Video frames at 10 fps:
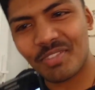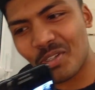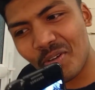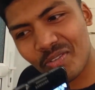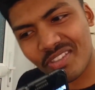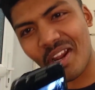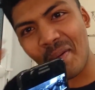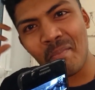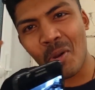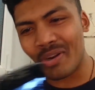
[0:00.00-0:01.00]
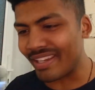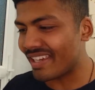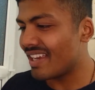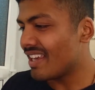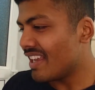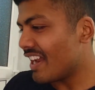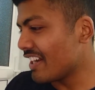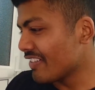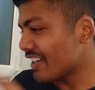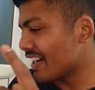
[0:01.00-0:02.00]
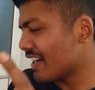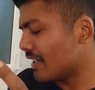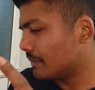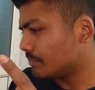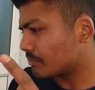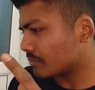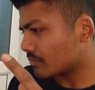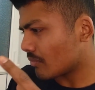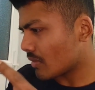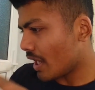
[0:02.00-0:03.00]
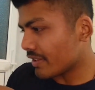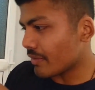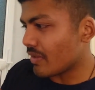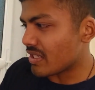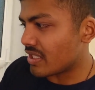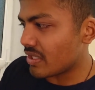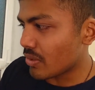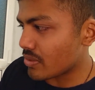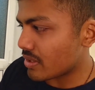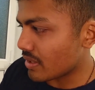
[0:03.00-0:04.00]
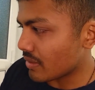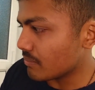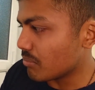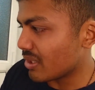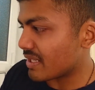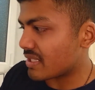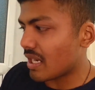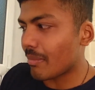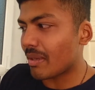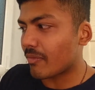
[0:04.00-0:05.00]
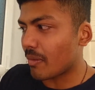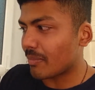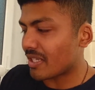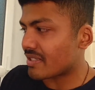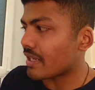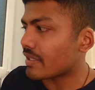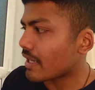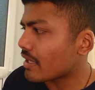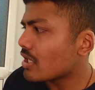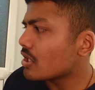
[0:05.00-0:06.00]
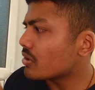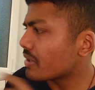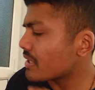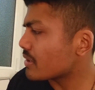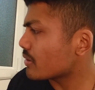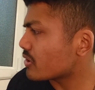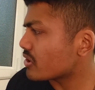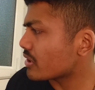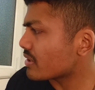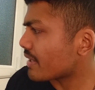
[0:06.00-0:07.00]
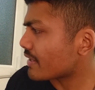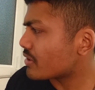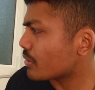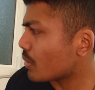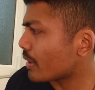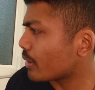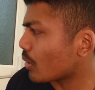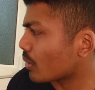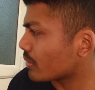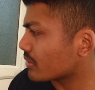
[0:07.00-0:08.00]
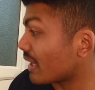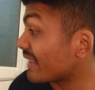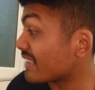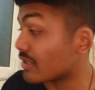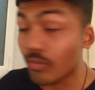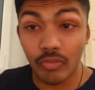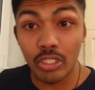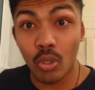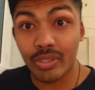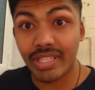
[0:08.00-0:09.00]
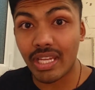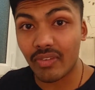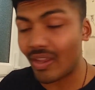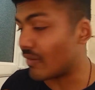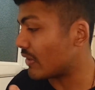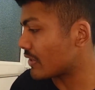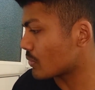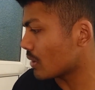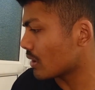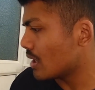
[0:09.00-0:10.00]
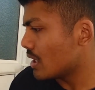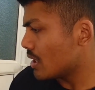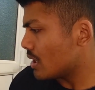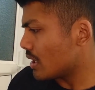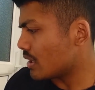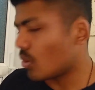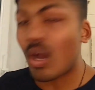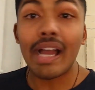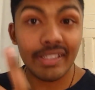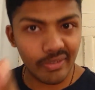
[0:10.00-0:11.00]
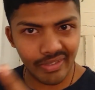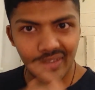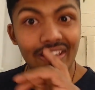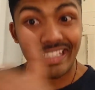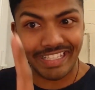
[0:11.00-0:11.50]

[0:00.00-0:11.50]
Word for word: you know start bowling. Anyway, um and then we see those uh, bullets coming from this titan you can see shit it's actually quite a lot and we know it's kind of heavy as well uh, not kind of heavy